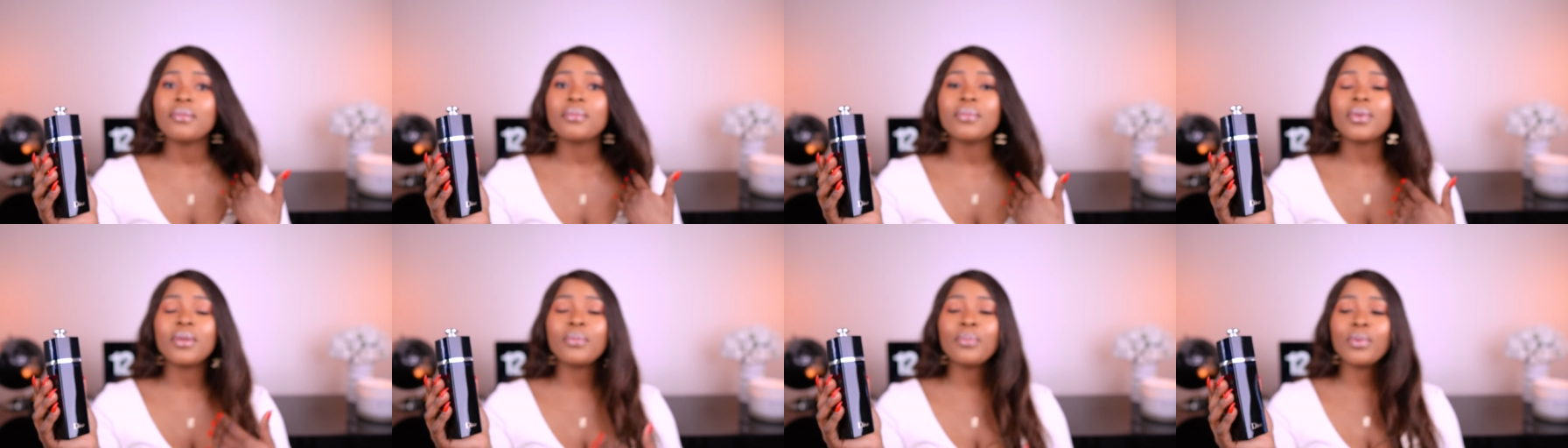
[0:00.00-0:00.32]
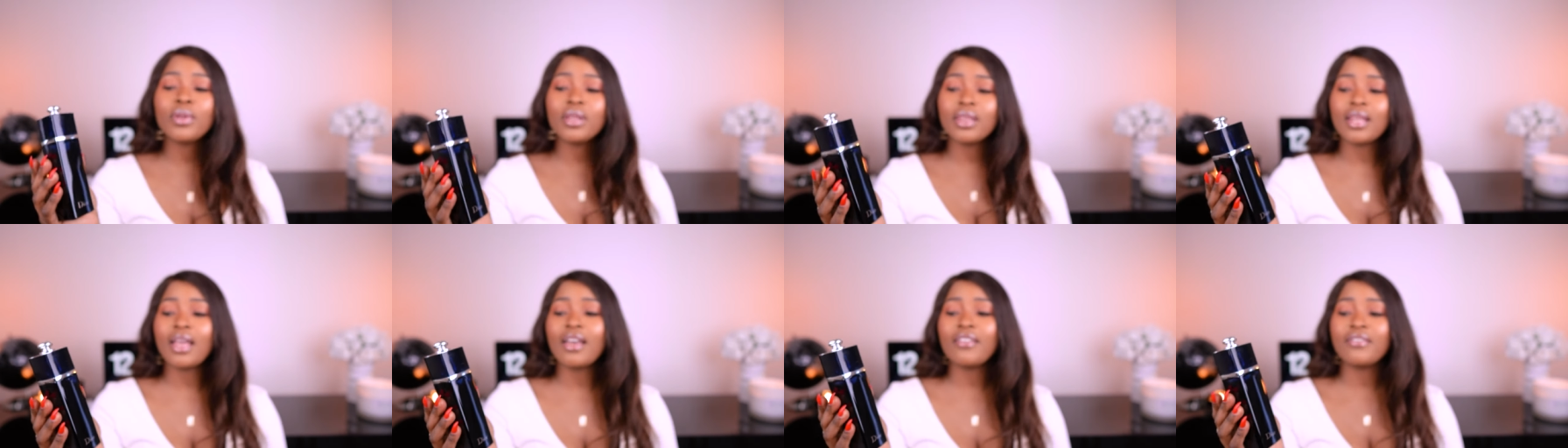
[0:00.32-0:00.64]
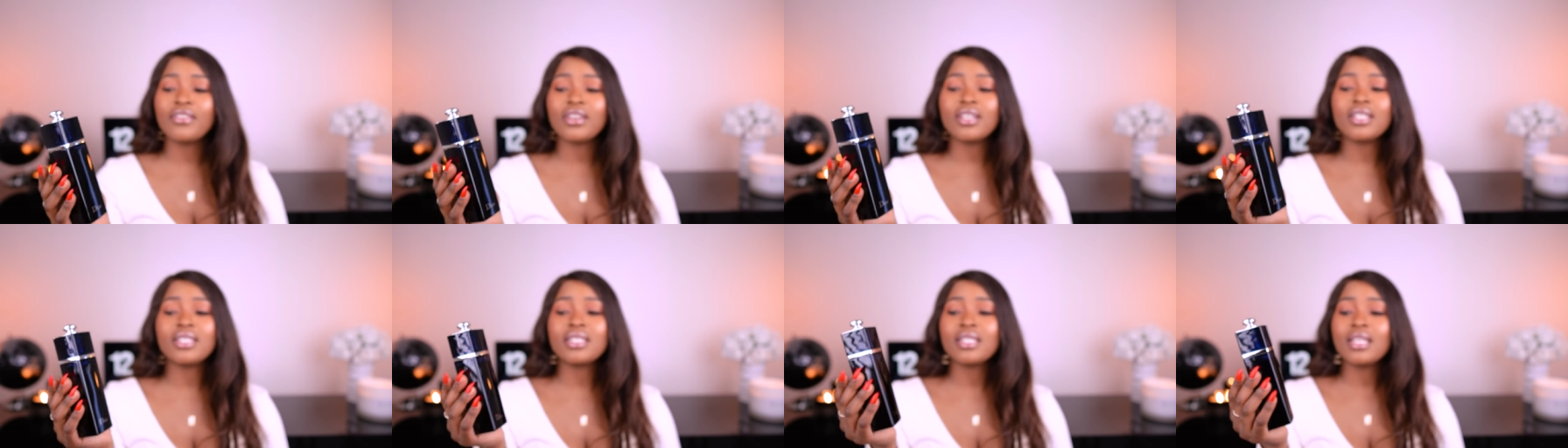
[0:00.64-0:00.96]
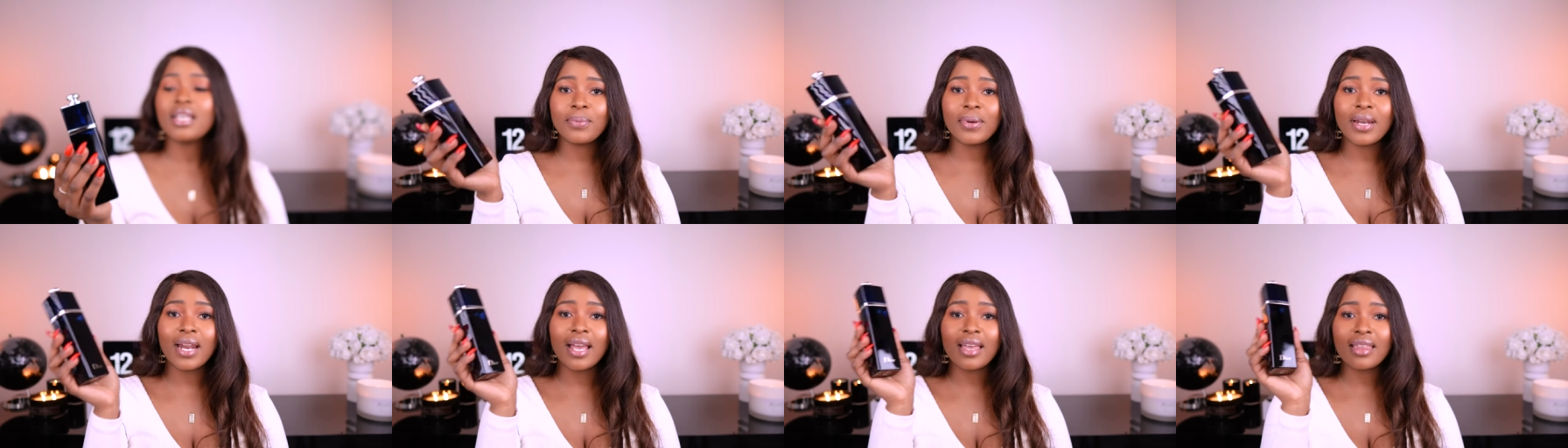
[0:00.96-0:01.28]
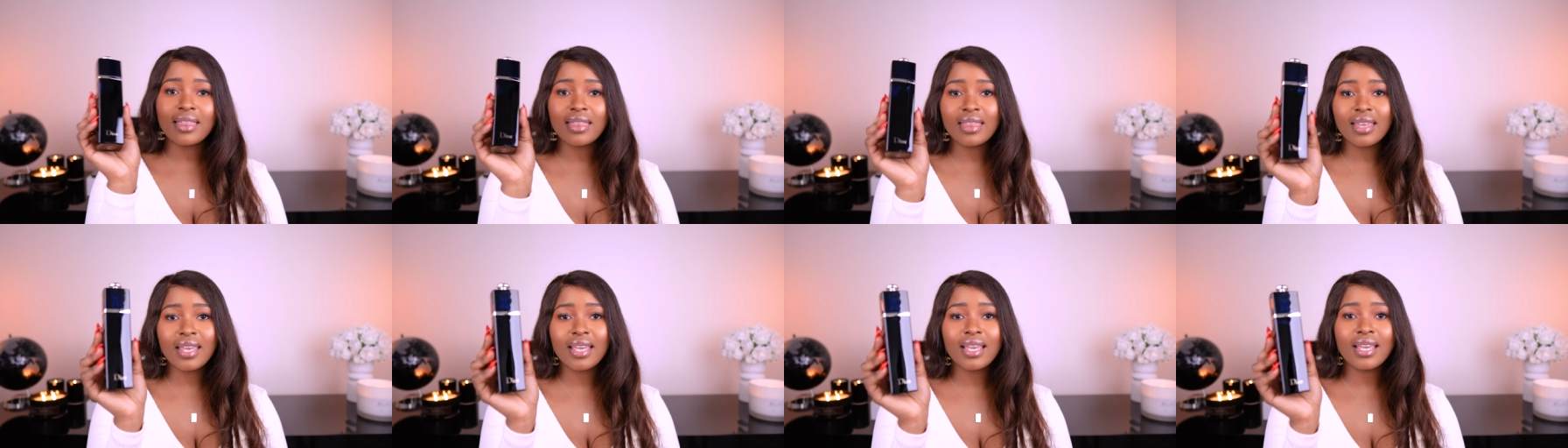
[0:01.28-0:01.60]
people love it, but I
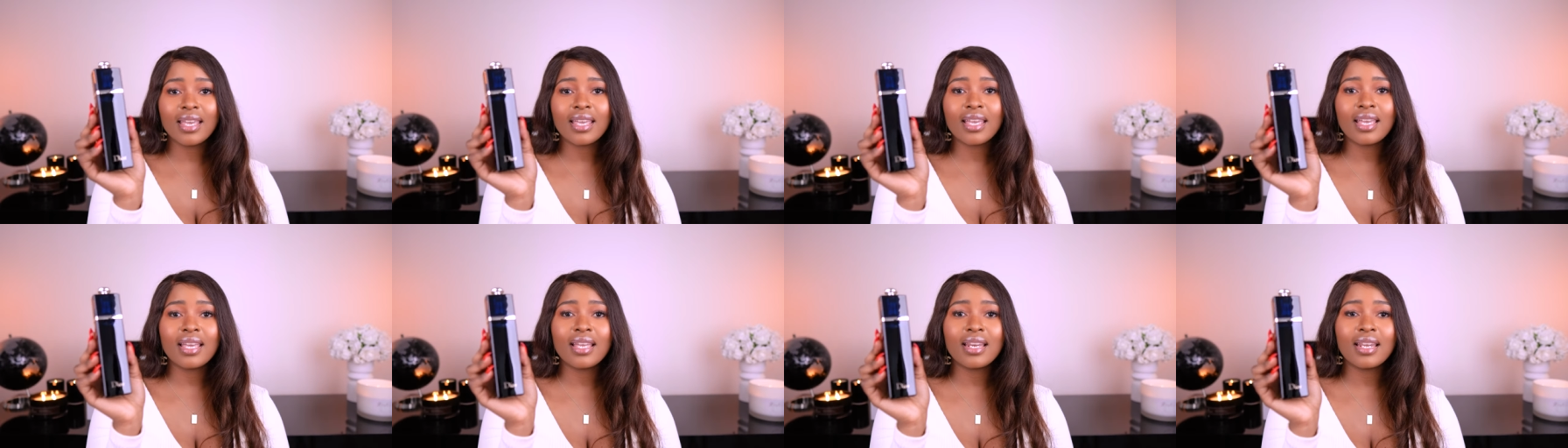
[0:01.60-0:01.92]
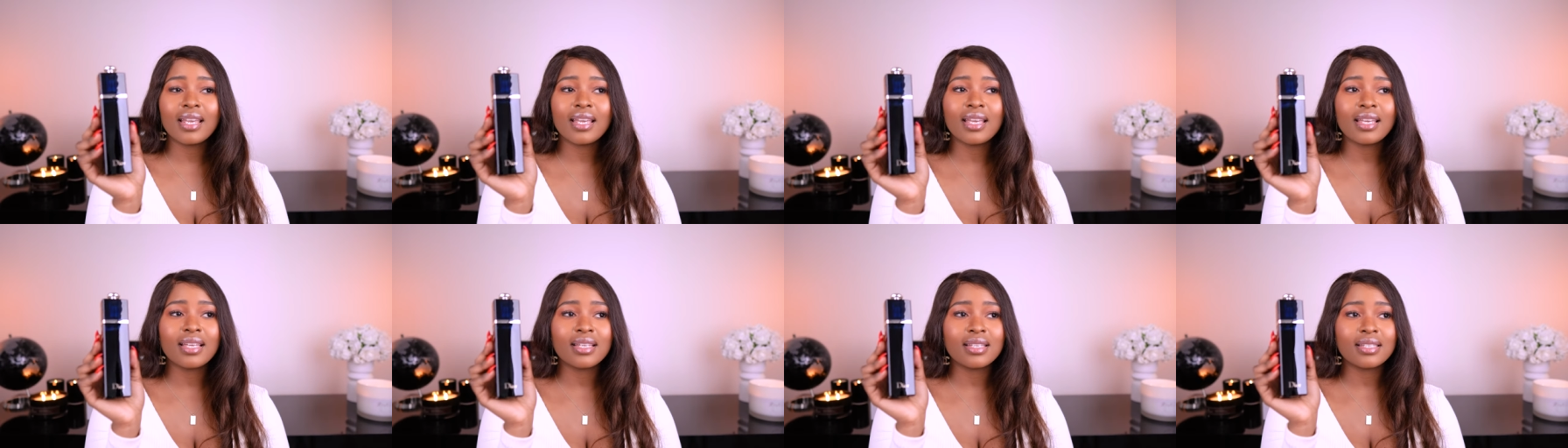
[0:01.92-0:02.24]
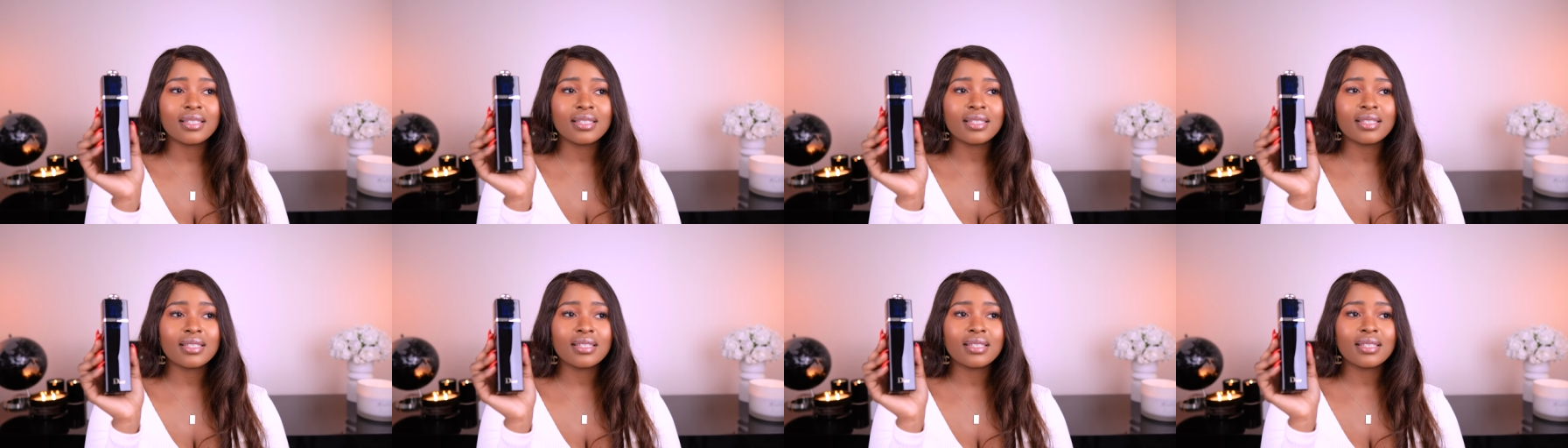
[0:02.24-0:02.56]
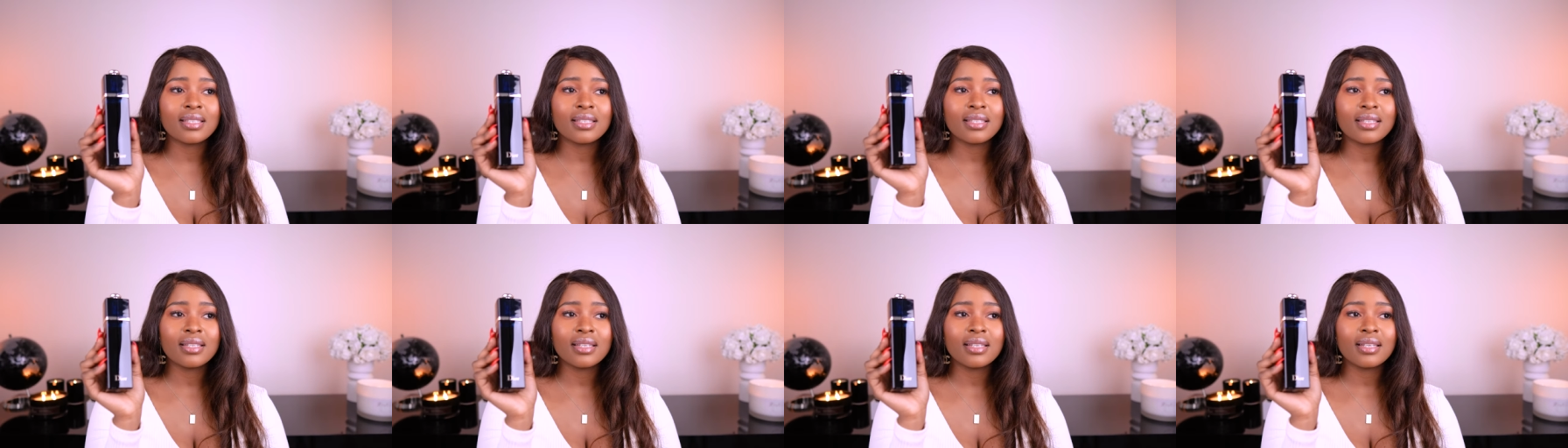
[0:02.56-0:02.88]
think it is